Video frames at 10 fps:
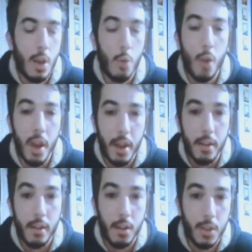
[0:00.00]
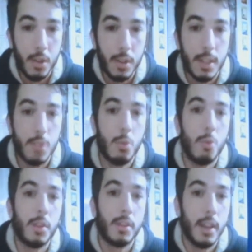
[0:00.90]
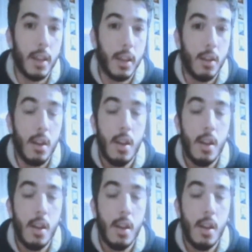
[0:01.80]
aware of the risk we were taking